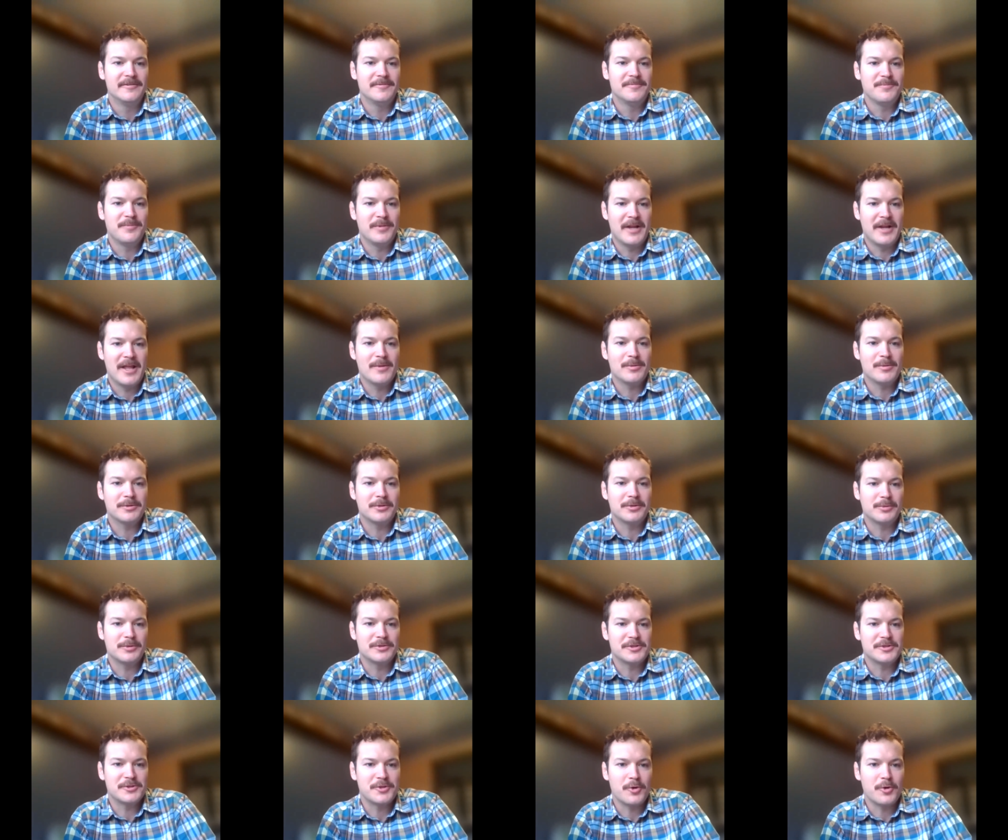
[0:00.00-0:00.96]
been able to
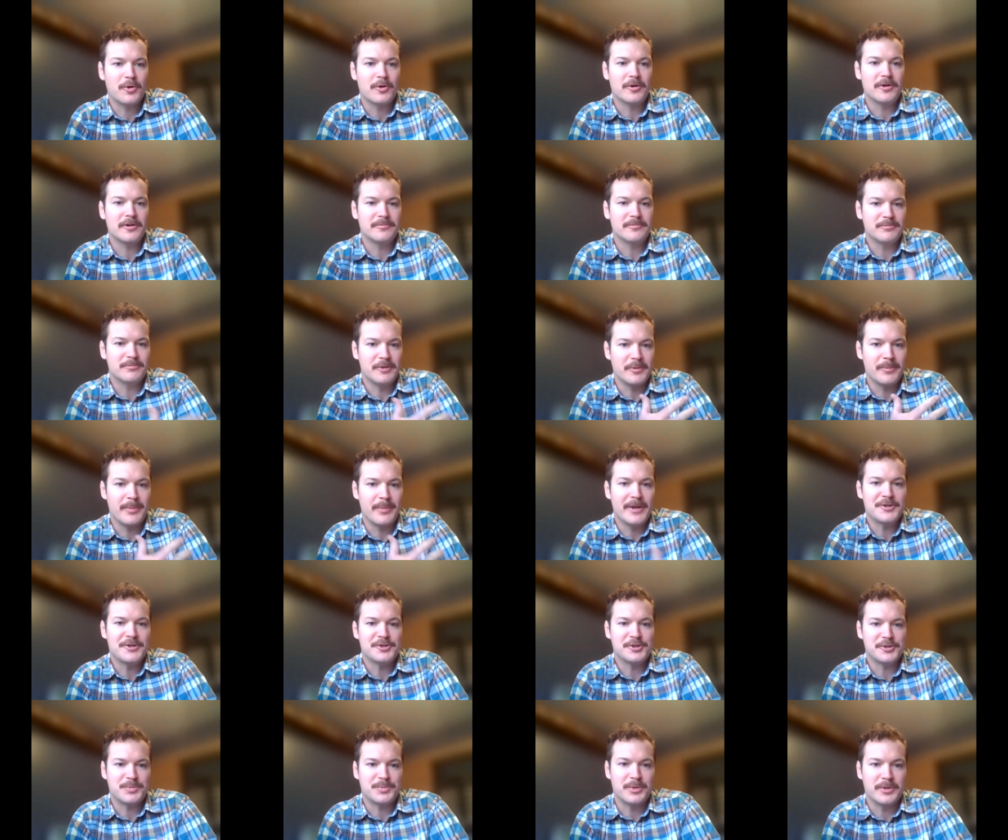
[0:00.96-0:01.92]
restore
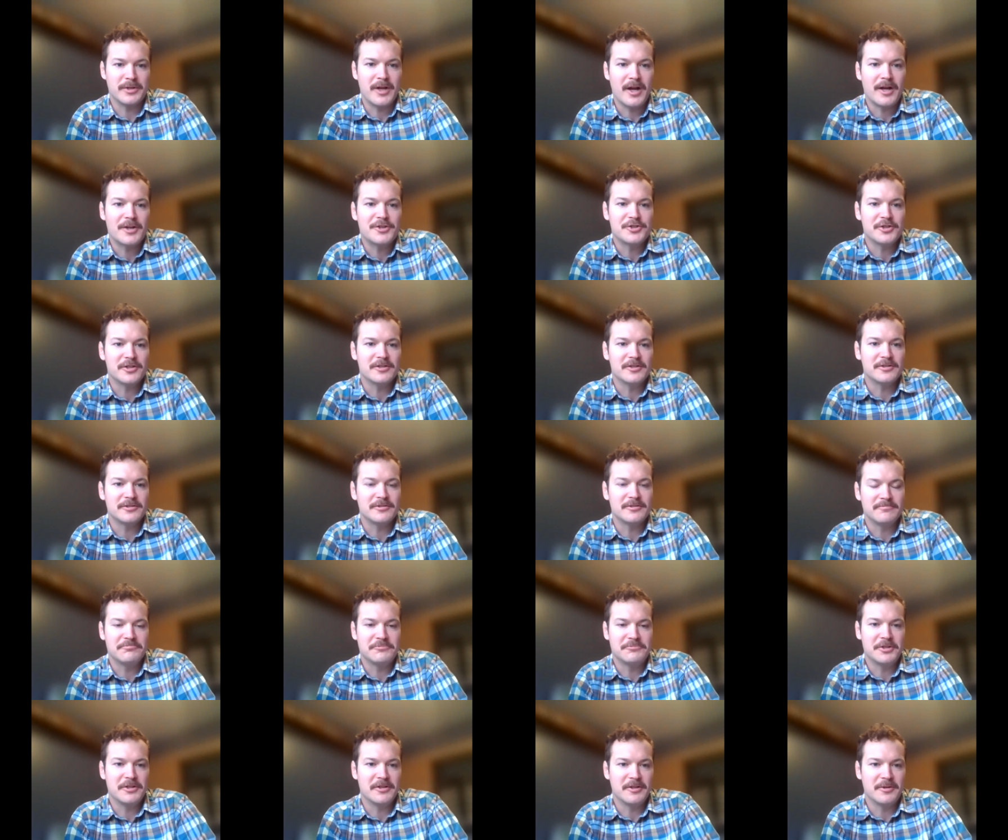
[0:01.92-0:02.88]
herbaceous production
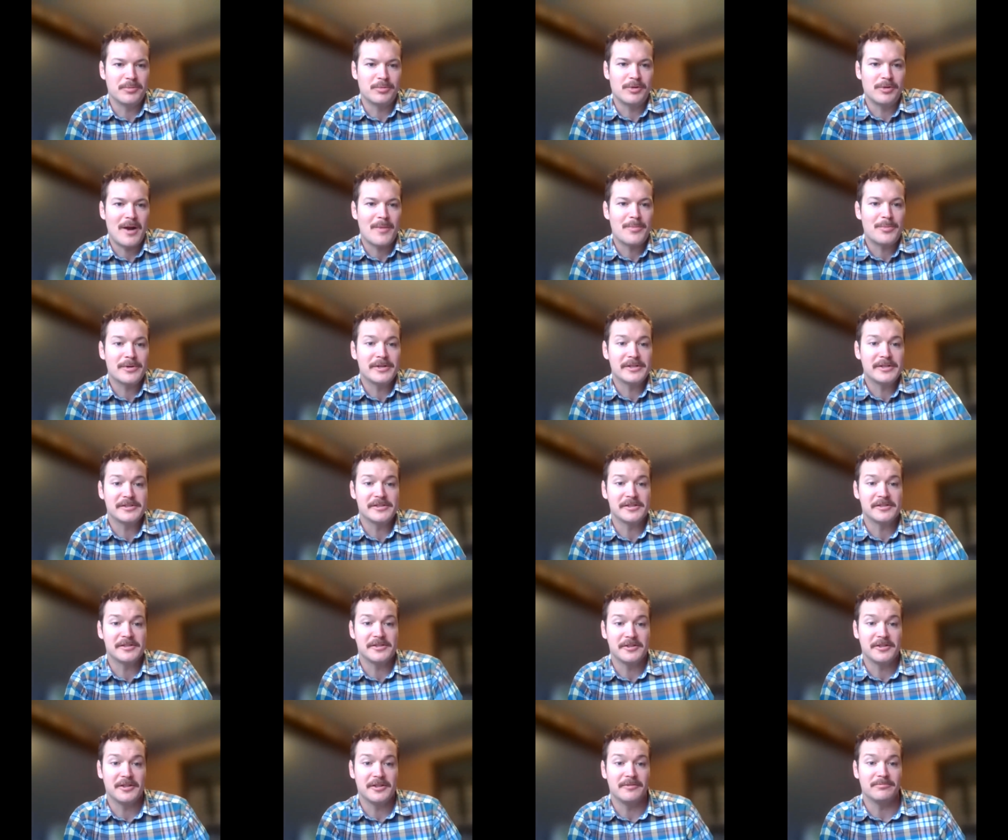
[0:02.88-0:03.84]
their properties and
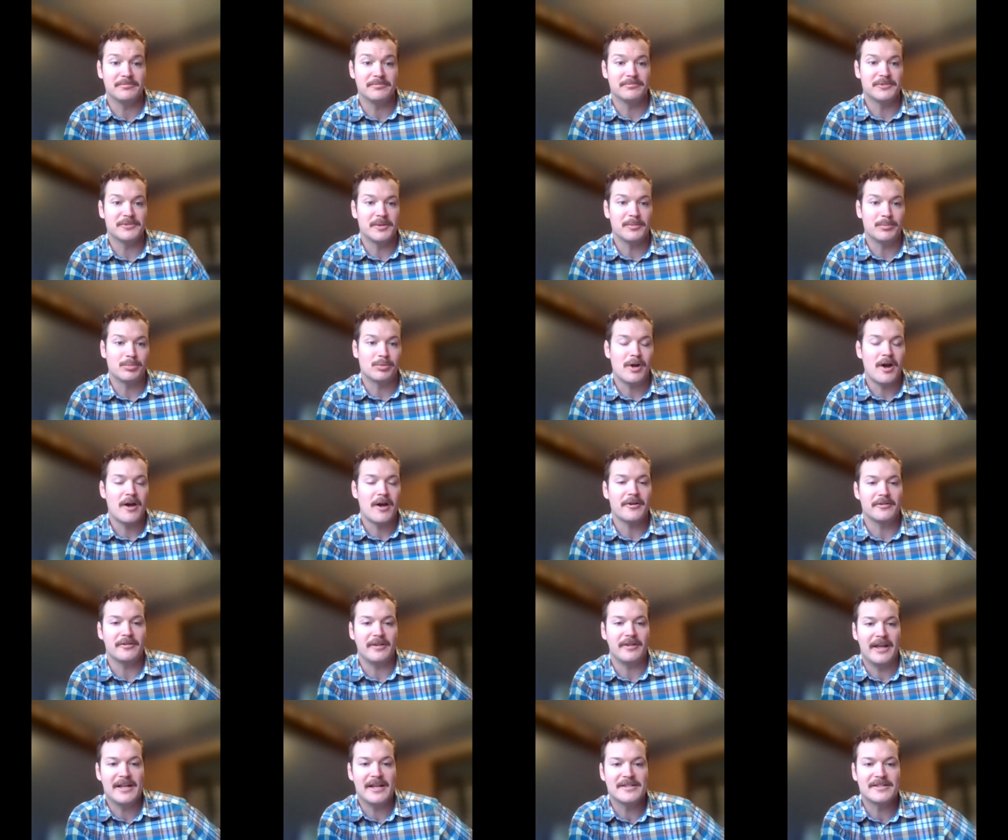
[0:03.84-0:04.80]
to the broader
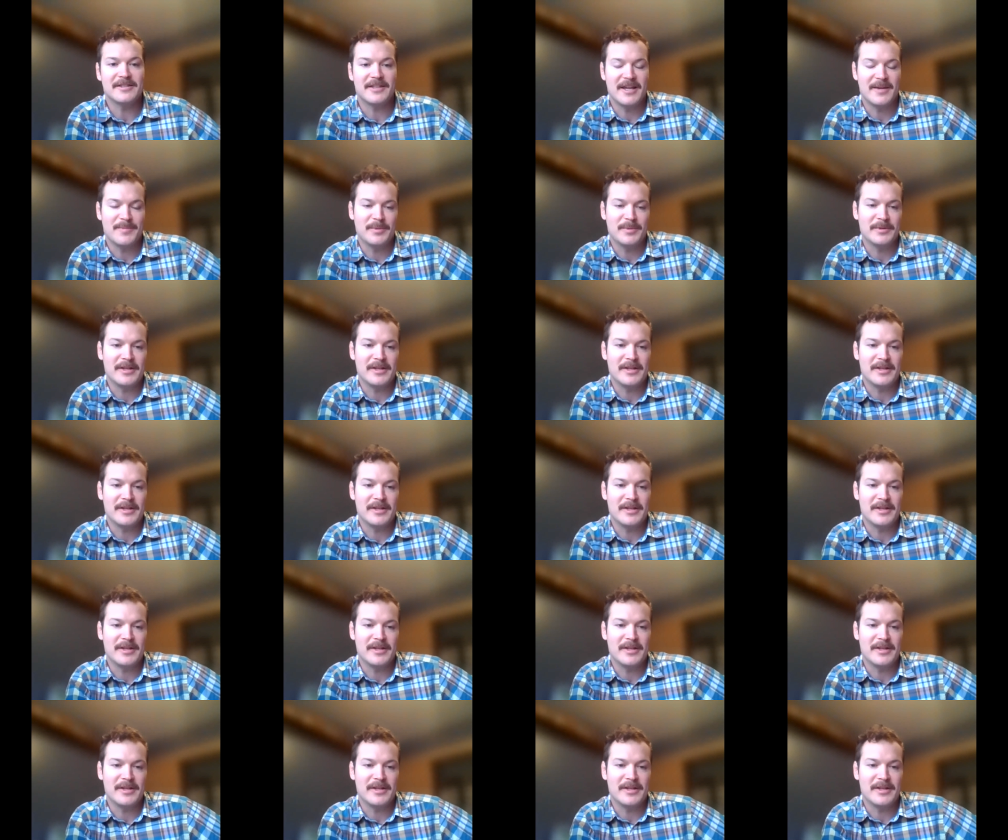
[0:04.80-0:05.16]
landscape.